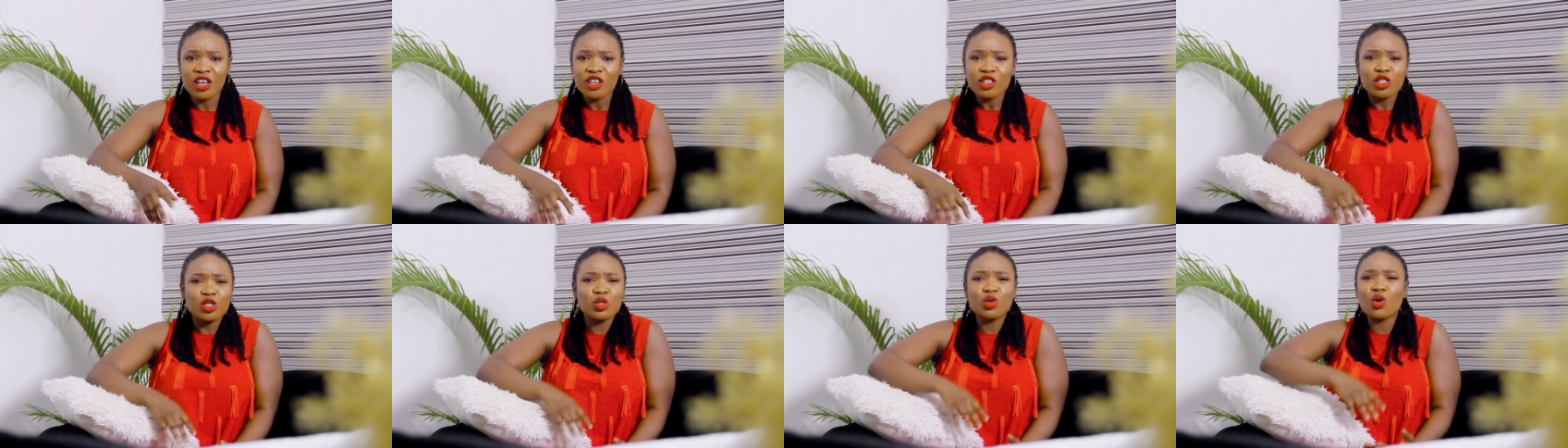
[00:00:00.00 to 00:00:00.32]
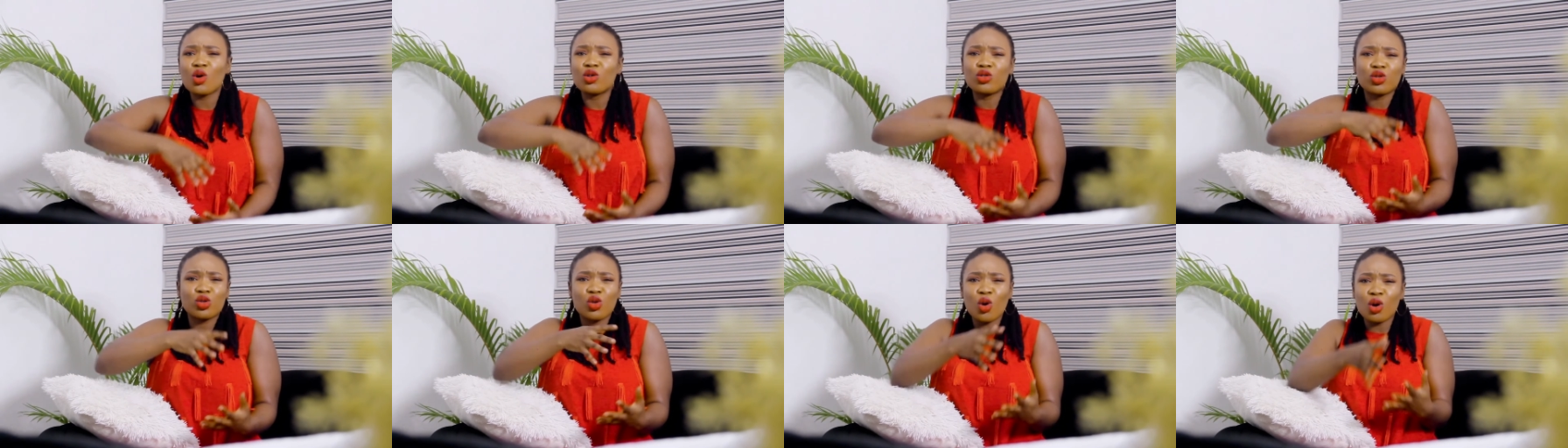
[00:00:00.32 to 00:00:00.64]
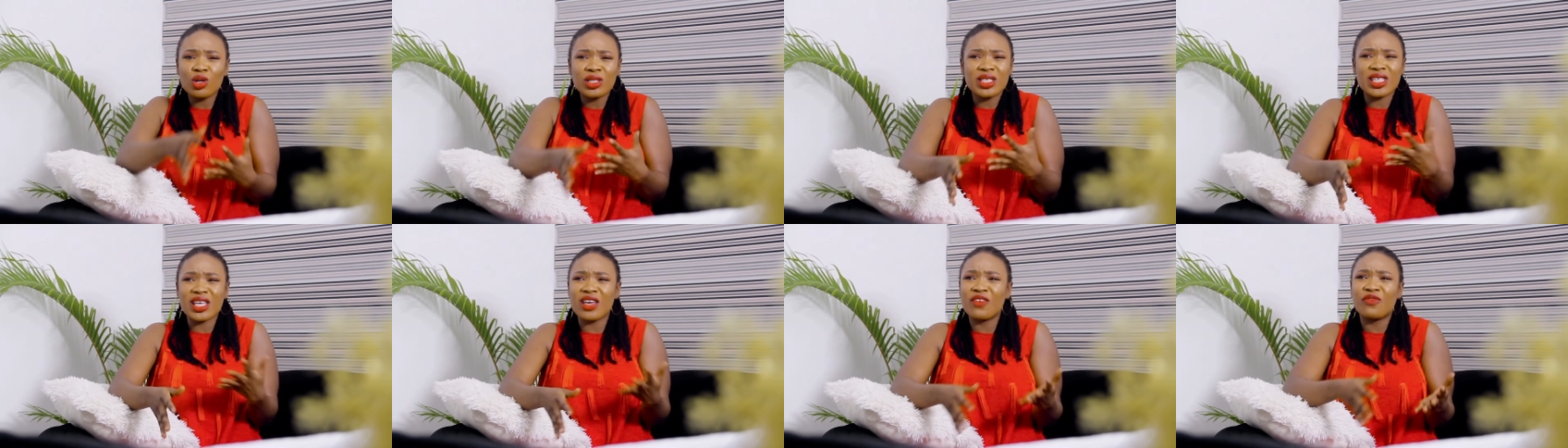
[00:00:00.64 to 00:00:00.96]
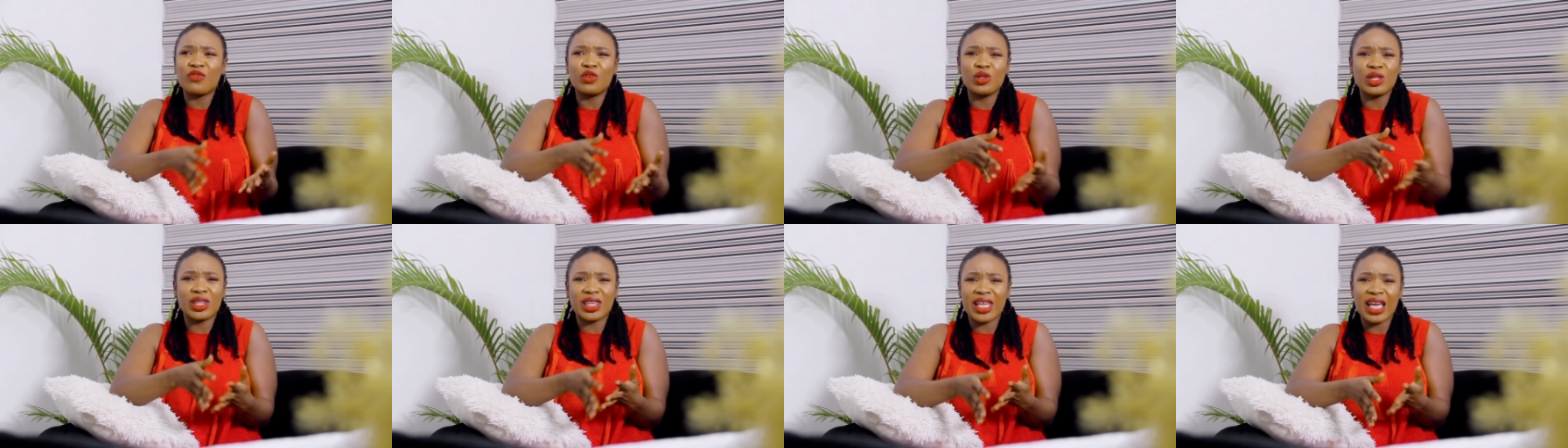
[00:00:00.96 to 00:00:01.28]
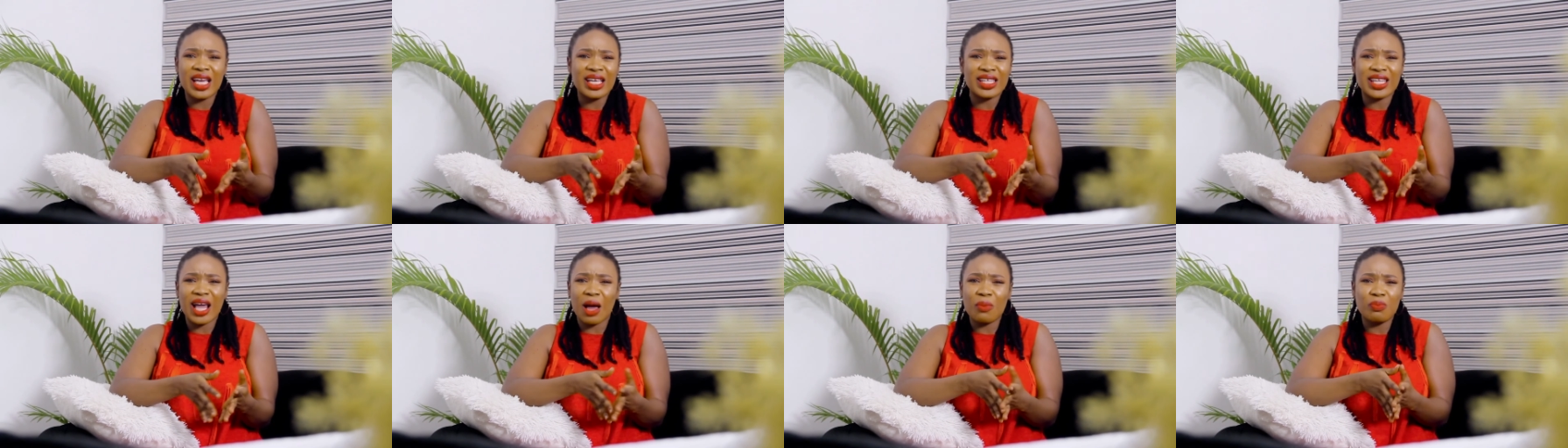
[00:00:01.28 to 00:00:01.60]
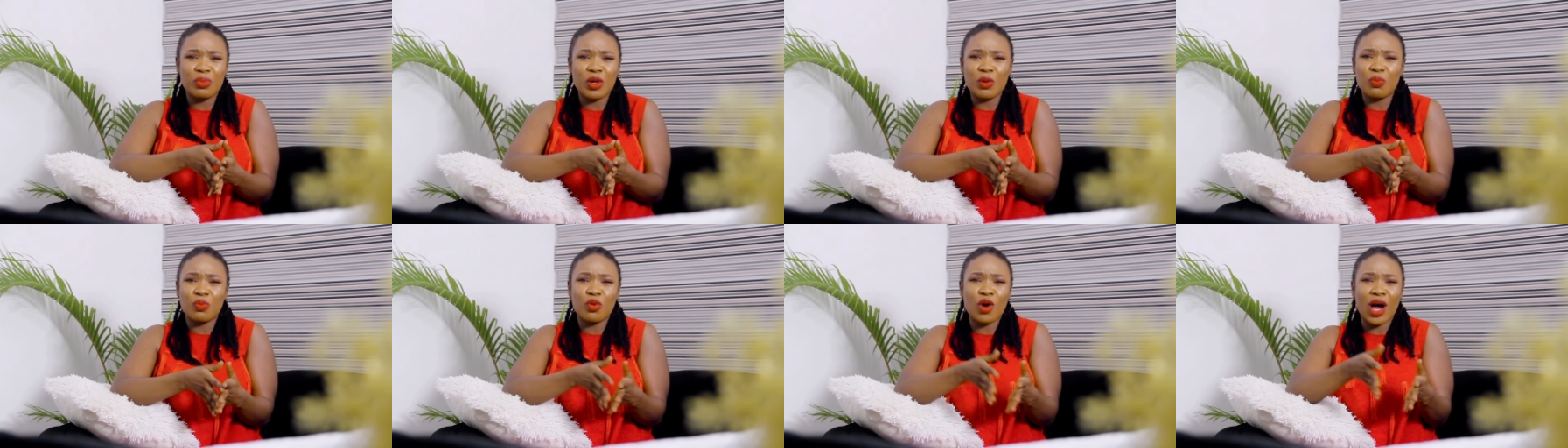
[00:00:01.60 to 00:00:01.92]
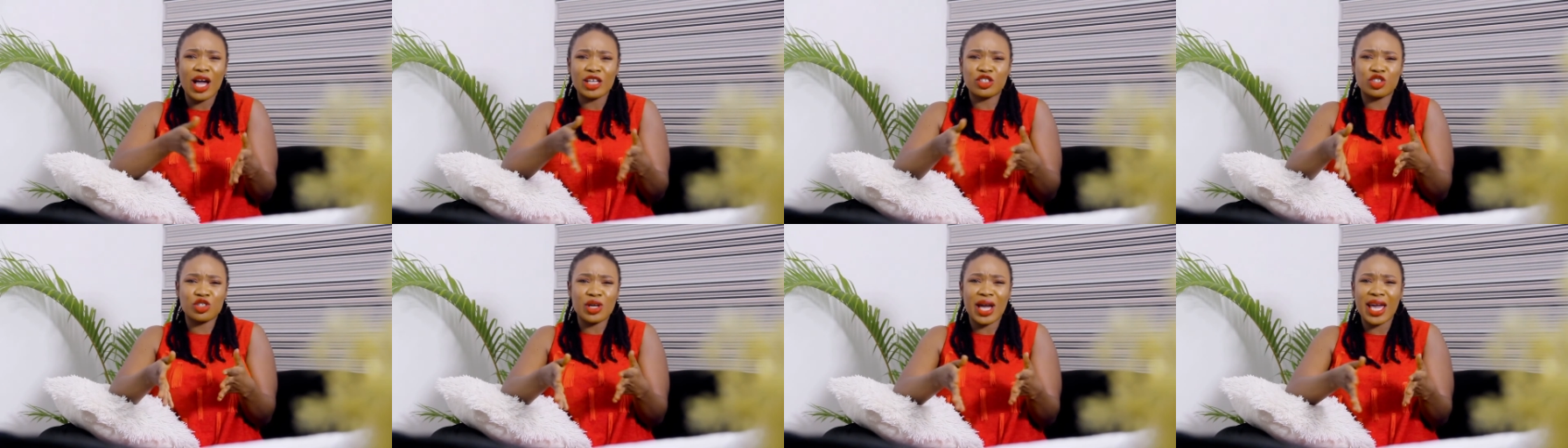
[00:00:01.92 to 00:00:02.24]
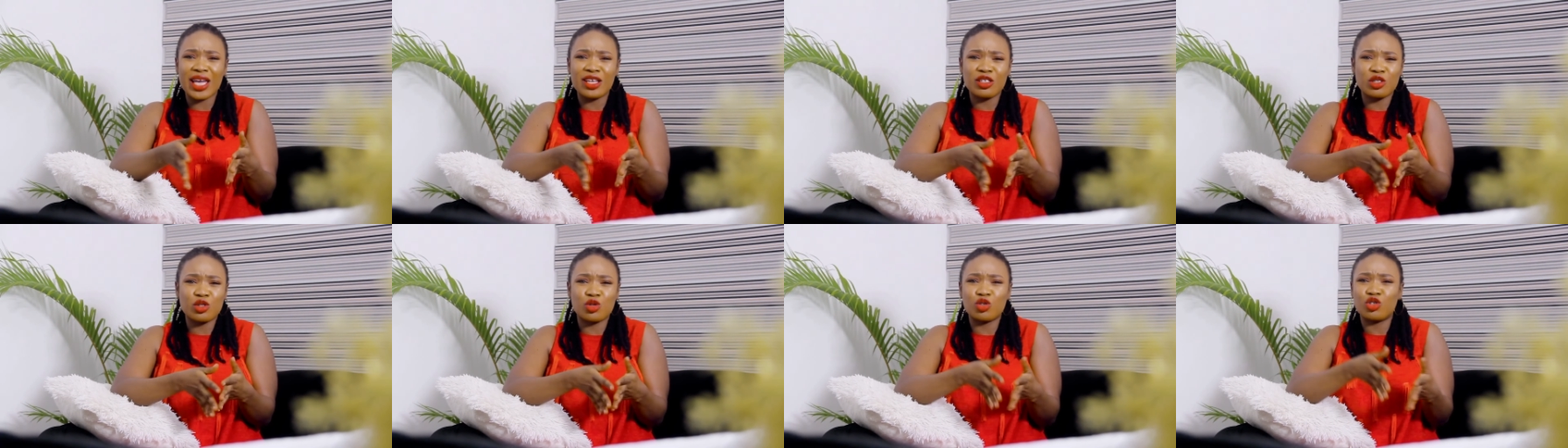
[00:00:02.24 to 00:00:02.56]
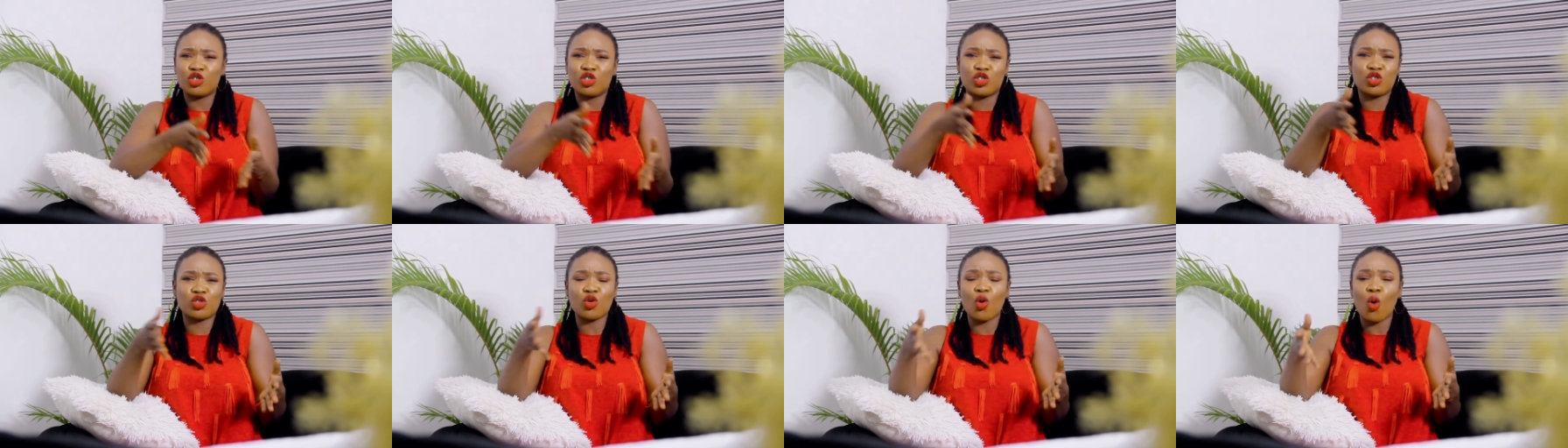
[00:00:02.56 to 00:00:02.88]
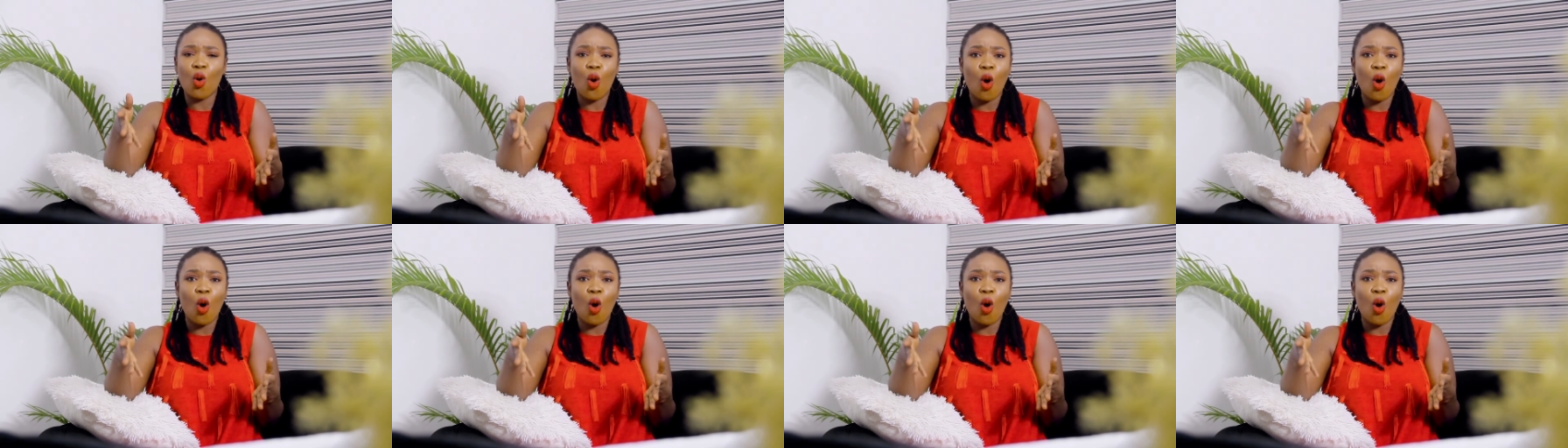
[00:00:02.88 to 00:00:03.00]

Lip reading: So don't even think that people are trying to show